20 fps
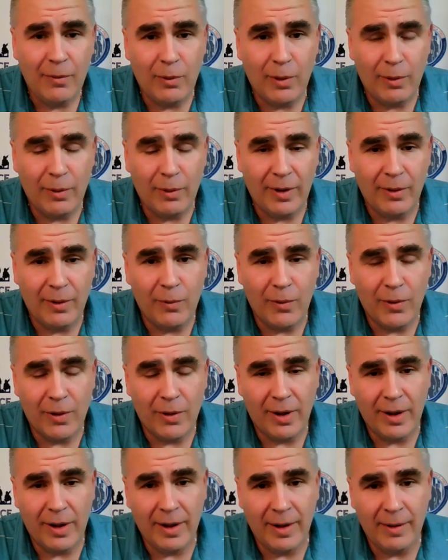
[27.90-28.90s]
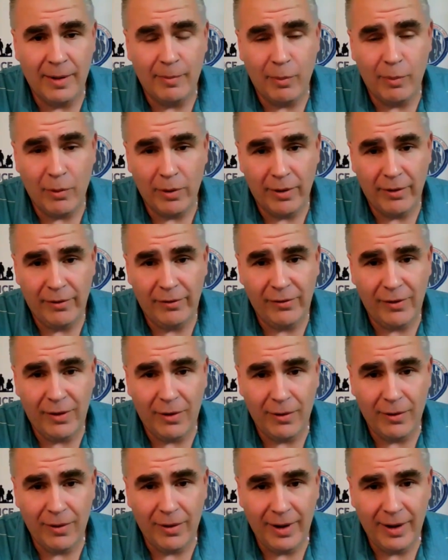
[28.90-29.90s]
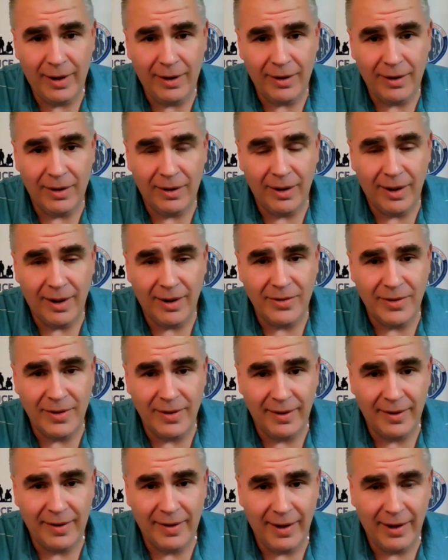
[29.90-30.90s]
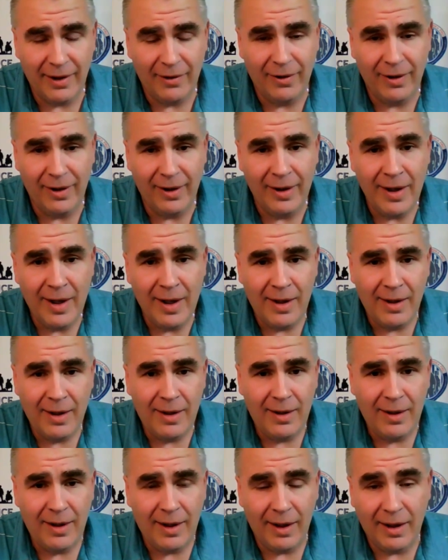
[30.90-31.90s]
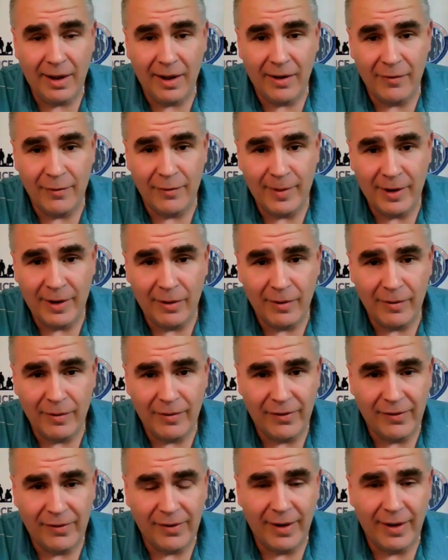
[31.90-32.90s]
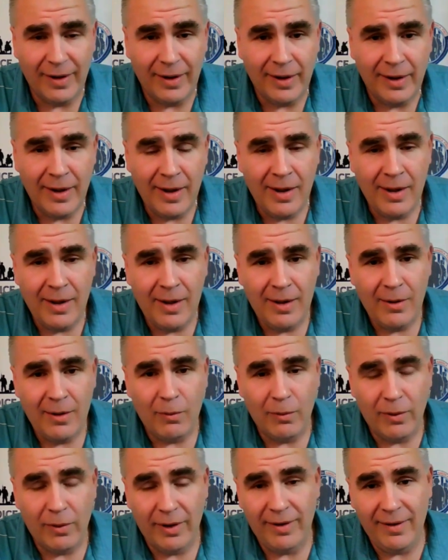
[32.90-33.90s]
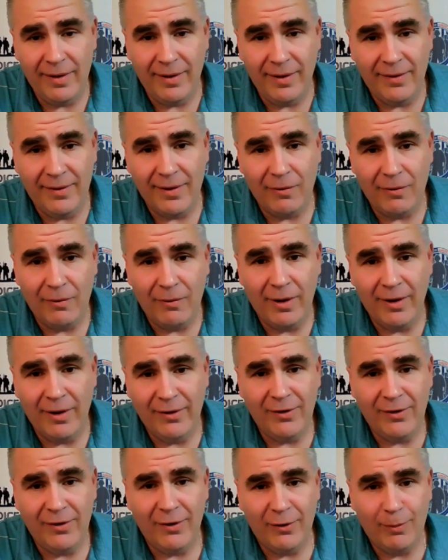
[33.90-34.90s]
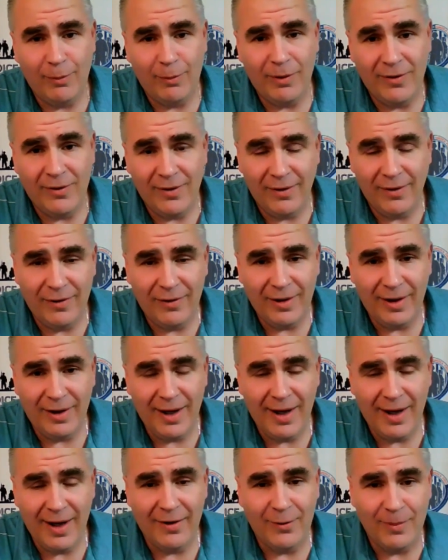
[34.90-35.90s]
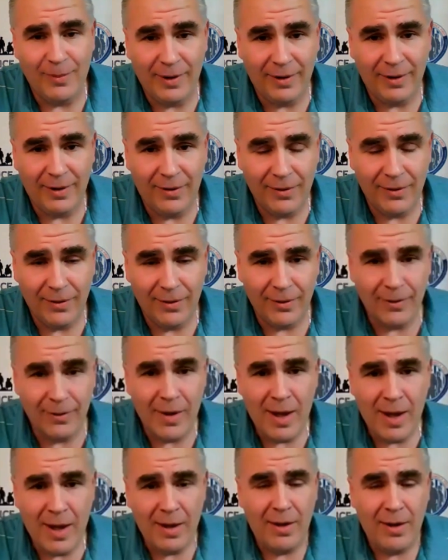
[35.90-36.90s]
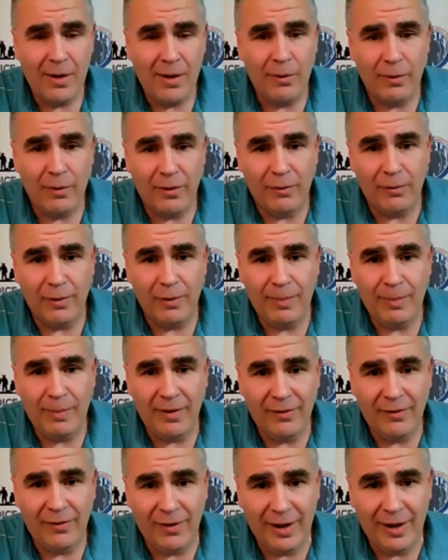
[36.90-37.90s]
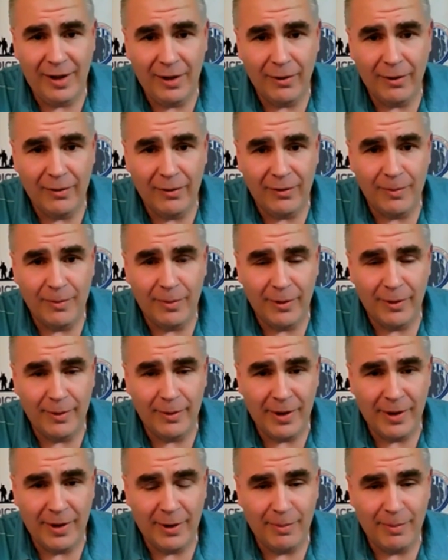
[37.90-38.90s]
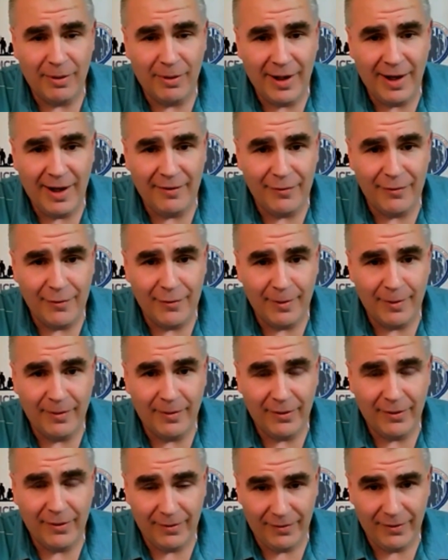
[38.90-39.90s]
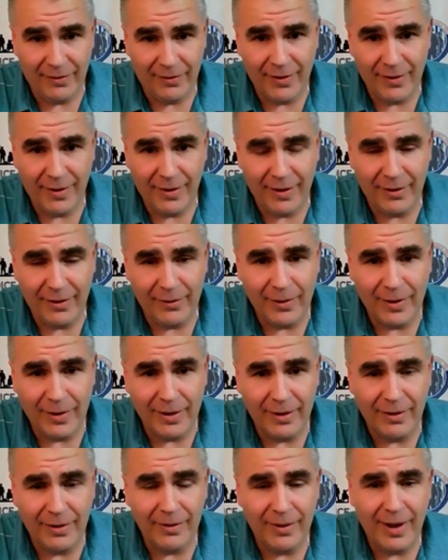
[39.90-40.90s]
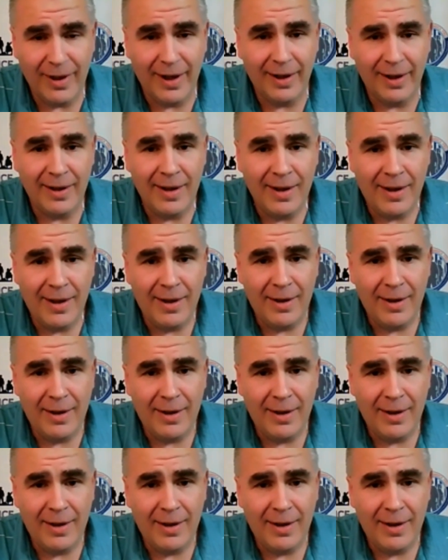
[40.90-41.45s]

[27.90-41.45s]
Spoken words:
where we're going to work on border security, election integrity, and government oversight. One of the things that Russ specifically asked me to do was rip his videos and put them on our platform. So for starters, we're going to do that.